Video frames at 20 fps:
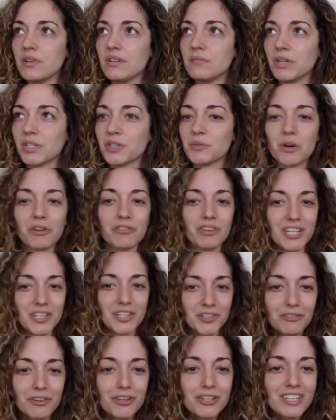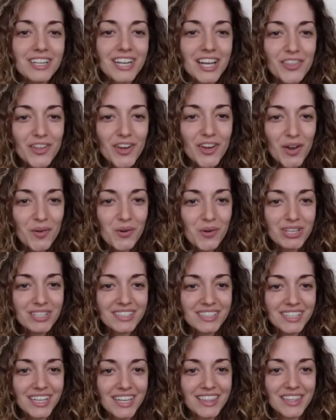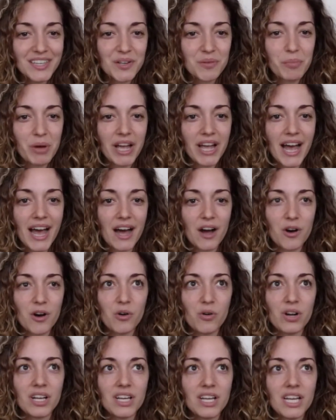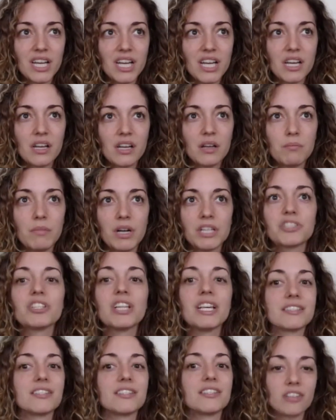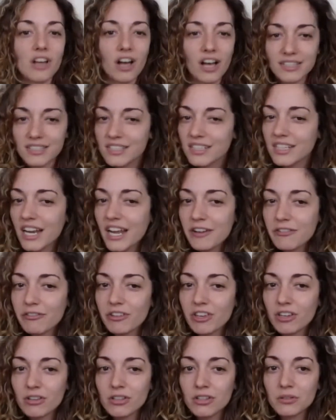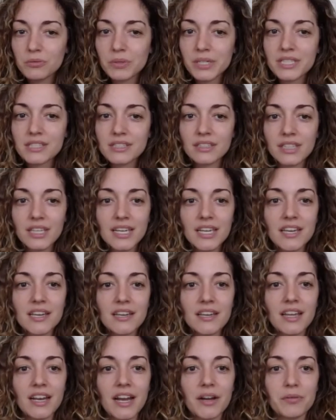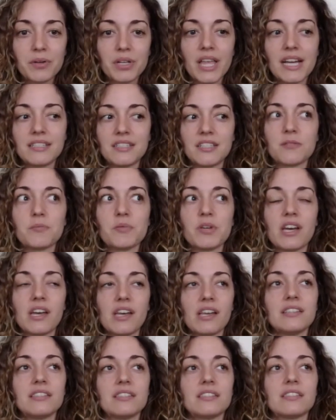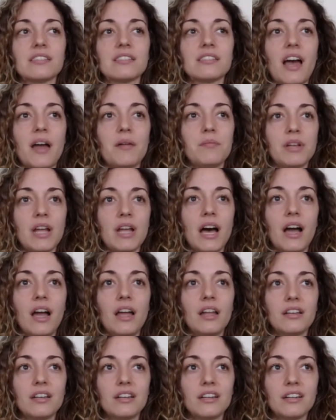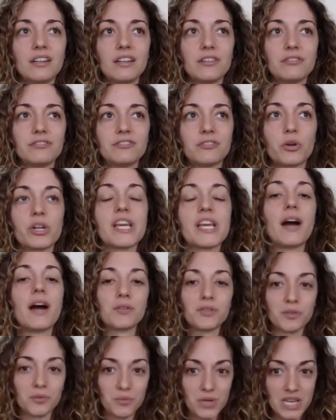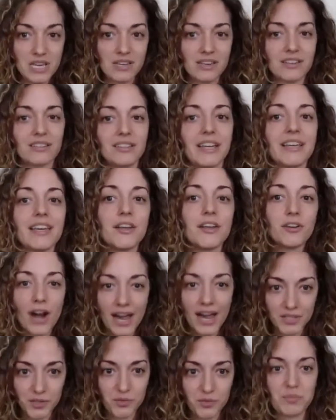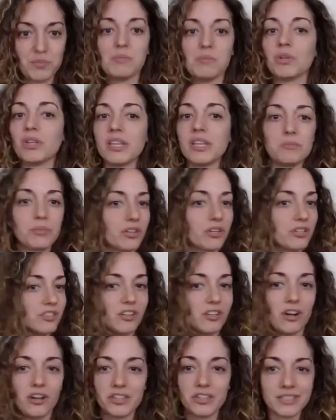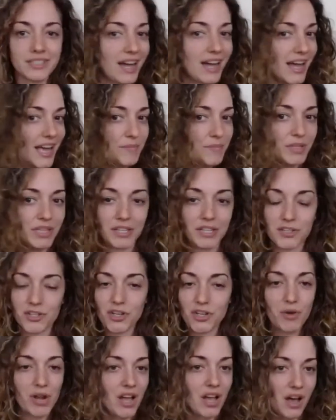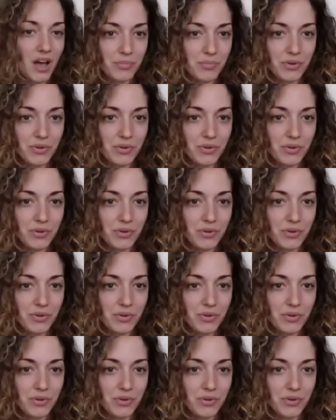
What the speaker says: much more of an introvert than I thought I was. I think by how much less exhausted I feel recently. And I realize it's because I'm not 40 hours a week, like interacting with people in person all the time and like showing up